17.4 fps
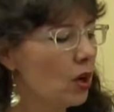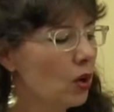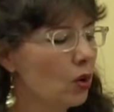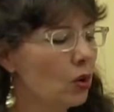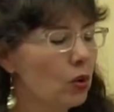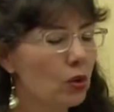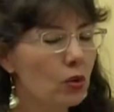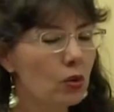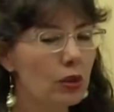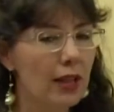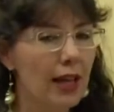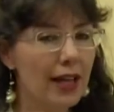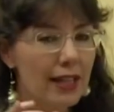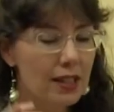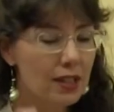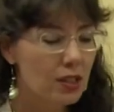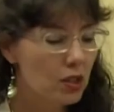Who
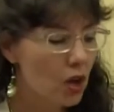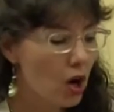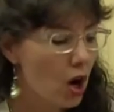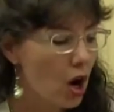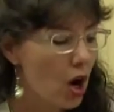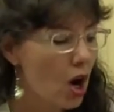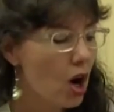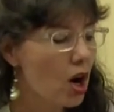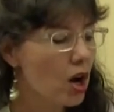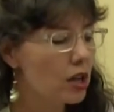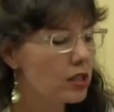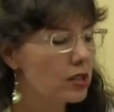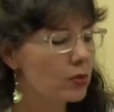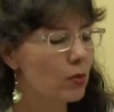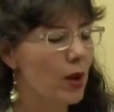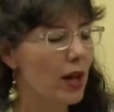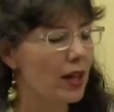likes
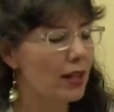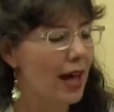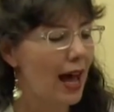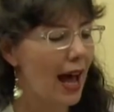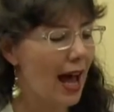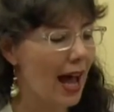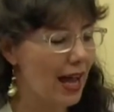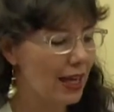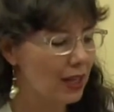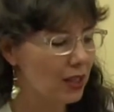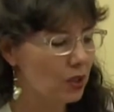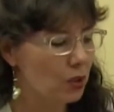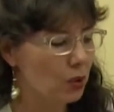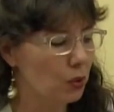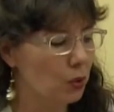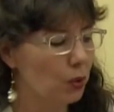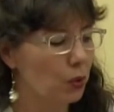dogs? Well, I
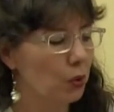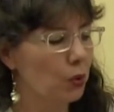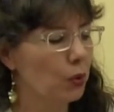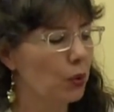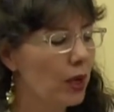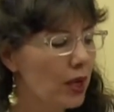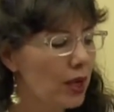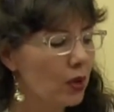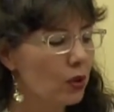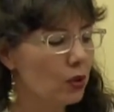do.